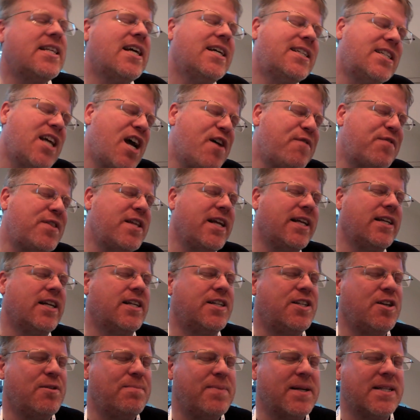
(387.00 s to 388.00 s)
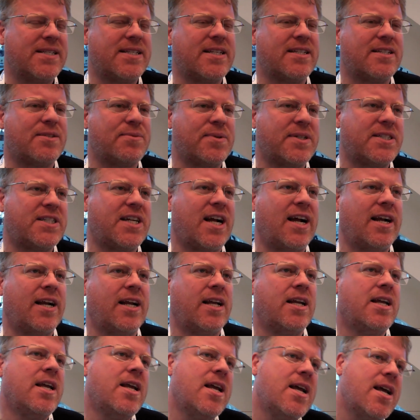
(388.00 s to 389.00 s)
It's a tough thing to do business with China,
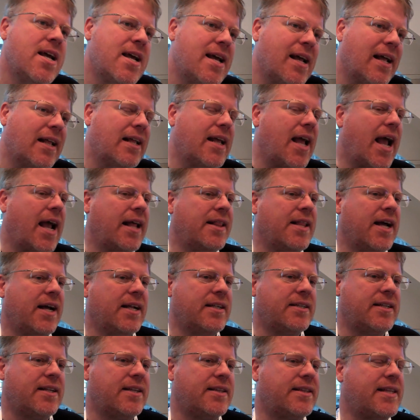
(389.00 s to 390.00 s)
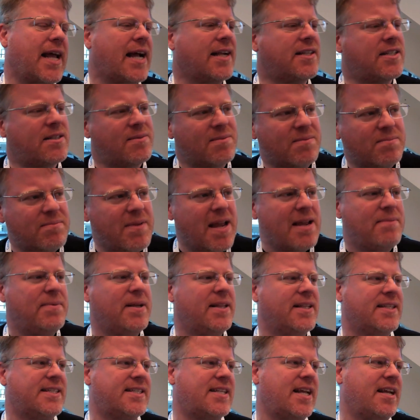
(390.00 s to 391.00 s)
and that's
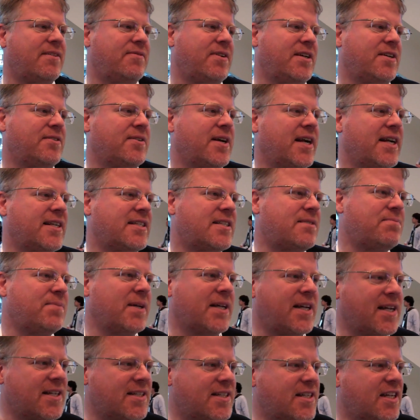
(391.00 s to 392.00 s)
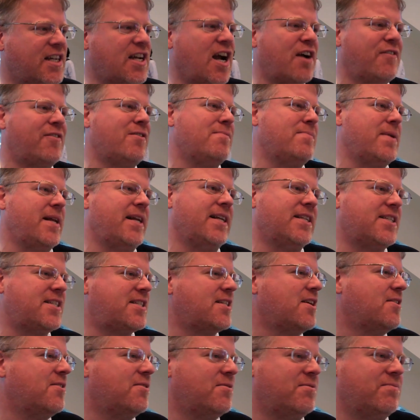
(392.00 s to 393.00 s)
maybe the saving grace because the government is
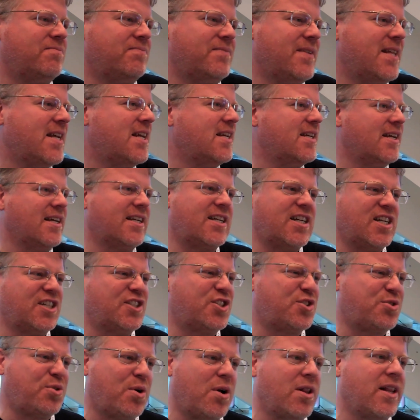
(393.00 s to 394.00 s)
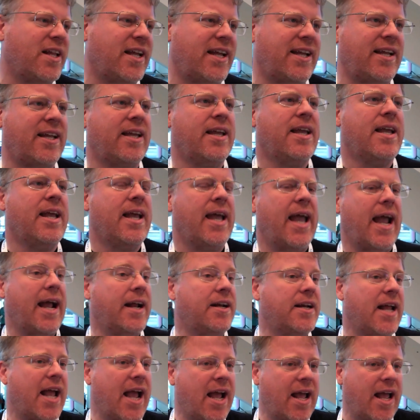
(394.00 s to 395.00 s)
so controlling
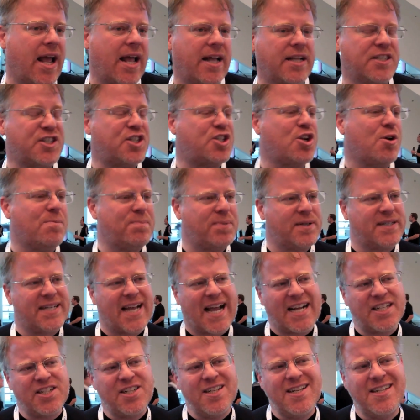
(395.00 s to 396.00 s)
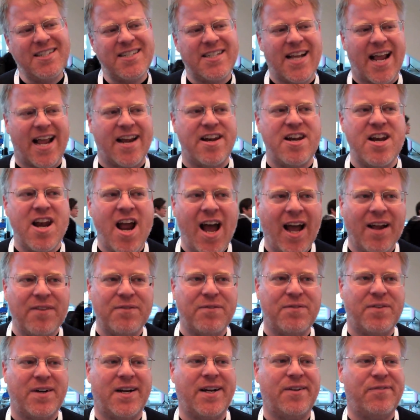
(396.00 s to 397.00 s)
and is so protectionist and not
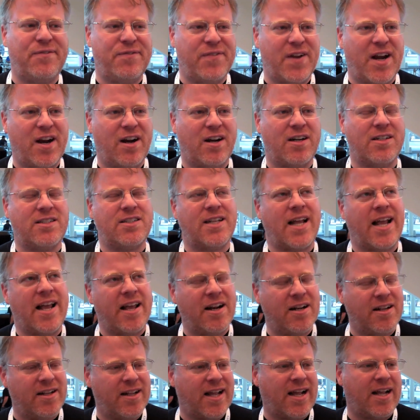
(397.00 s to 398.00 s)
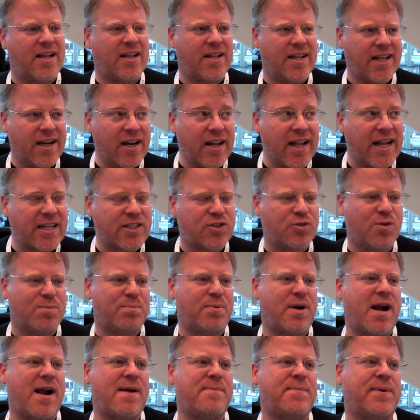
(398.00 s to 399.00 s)
very fair to intellectual
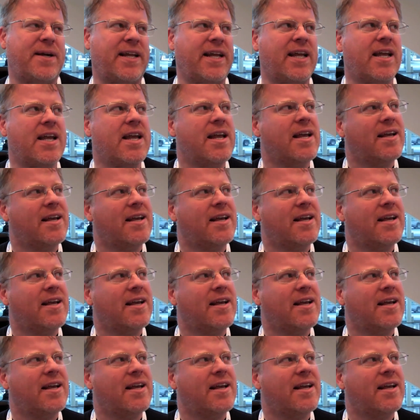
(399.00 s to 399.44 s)
property.